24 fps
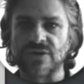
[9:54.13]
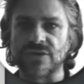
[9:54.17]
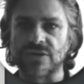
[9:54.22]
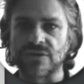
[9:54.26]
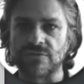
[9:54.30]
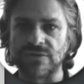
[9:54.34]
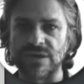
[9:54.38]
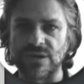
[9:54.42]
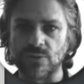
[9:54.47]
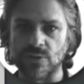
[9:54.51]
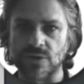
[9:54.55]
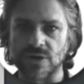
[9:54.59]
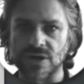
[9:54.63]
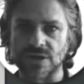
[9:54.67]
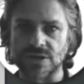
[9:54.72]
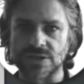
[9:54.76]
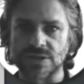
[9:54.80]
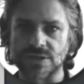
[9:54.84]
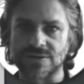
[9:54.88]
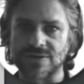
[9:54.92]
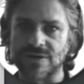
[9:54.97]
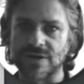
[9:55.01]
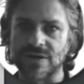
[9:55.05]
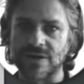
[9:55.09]
3
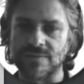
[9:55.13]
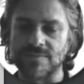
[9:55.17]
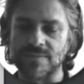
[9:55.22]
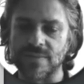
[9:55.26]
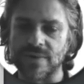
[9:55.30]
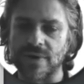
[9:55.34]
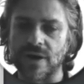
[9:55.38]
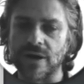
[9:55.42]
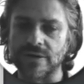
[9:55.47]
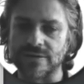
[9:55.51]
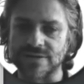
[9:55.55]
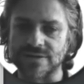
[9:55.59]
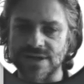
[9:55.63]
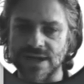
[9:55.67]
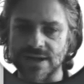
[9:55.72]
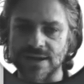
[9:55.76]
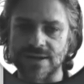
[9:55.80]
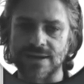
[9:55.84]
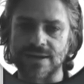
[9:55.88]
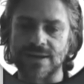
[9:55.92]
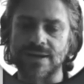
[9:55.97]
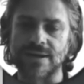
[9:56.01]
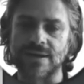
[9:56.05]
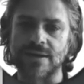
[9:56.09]
words are
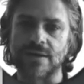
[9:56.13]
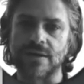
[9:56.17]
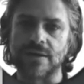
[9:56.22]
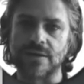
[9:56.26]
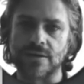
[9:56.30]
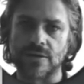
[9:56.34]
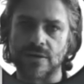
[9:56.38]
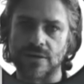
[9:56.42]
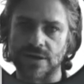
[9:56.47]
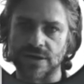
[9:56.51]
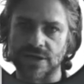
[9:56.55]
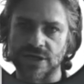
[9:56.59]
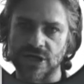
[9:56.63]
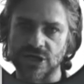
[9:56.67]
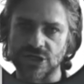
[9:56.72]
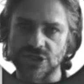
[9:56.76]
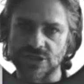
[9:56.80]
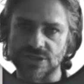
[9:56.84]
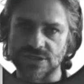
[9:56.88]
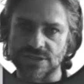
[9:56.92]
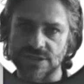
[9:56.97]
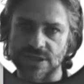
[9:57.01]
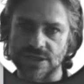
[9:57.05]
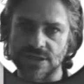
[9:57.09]
technically
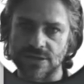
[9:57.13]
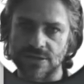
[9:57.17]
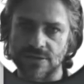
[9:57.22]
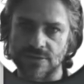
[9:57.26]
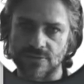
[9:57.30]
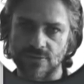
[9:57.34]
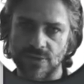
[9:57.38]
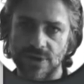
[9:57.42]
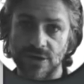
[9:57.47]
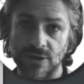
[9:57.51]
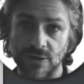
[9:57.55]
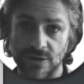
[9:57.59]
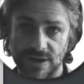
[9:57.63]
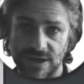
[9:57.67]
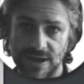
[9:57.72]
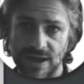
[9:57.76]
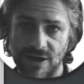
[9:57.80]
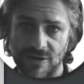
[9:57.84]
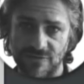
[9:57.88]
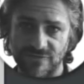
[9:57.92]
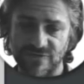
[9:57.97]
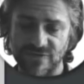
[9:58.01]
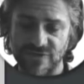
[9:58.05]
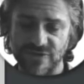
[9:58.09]
collocations, and we're looking
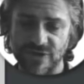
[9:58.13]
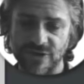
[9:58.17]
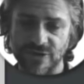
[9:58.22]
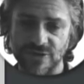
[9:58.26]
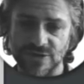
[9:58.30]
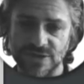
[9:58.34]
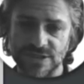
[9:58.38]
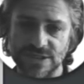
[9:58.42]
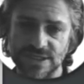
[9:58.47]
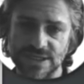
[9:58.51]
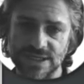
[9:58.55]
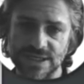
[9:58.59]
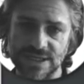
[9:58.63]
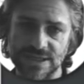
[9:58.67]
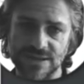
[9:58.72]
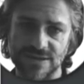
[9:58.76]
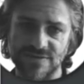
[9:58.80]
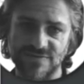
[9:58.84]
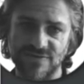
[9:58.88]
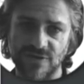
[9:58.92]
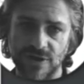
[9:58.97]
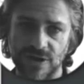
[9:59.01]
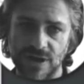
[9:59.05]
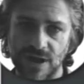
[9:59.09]
out for those in
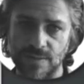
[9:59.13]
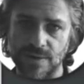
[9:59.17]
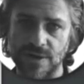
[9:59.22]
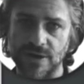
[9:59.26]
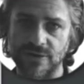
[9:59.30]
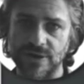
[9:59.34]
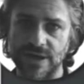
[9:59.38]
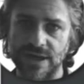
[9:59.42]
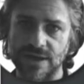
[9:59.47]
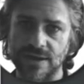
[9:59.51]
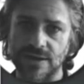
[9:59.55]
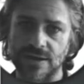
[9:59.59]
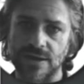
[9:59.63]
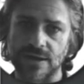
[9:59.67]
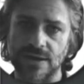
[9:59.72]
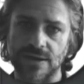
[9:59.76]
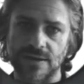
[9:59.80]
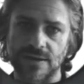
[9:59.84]
the vocabulary